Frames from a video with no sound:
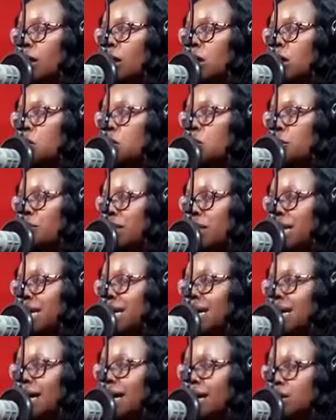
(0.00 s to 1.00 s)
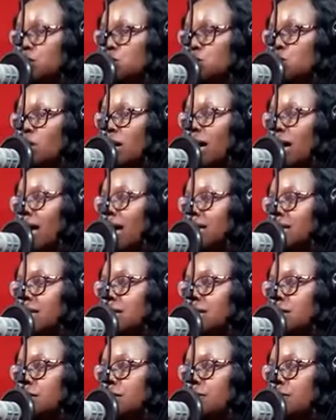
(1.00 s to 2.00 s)
Kobina Esua added
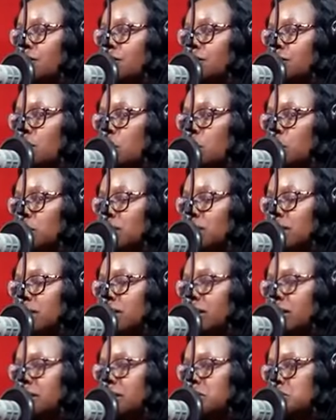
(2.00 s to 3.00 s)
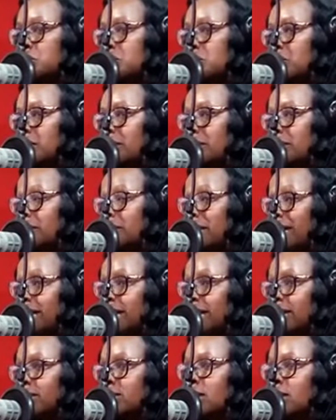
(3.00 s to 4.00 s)
the fourth goal in the additional
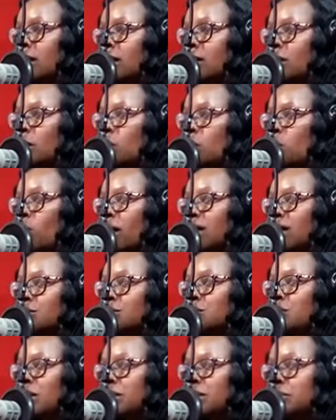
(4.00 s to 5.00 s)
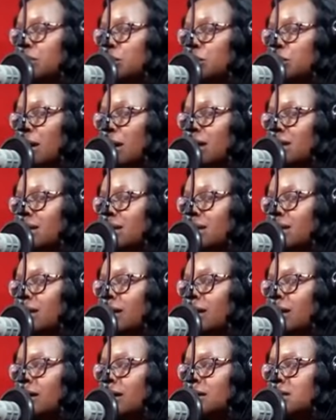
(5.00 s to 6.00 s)
minute, while Rabiu Ali
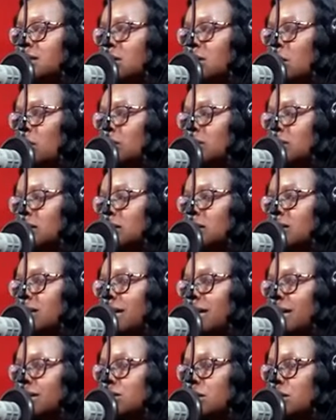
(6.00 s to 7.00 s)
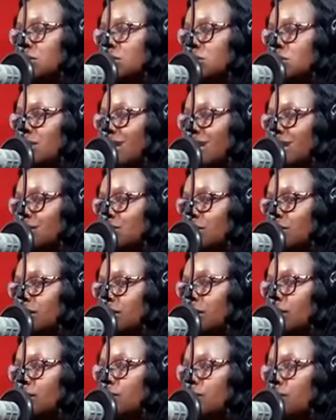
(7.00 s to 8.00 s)
scored a late consolation
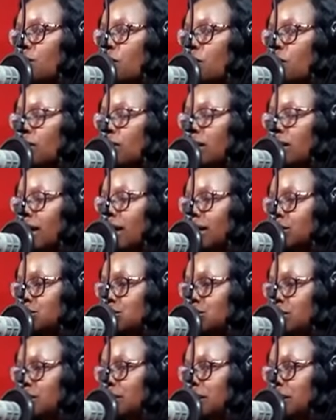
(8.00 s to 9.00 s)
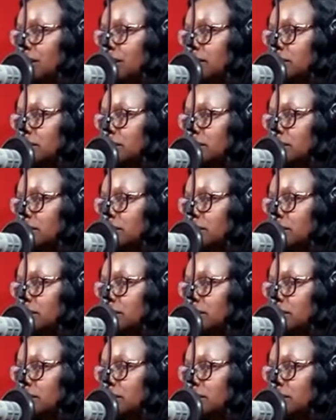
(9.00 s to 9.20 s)
for Nigeria.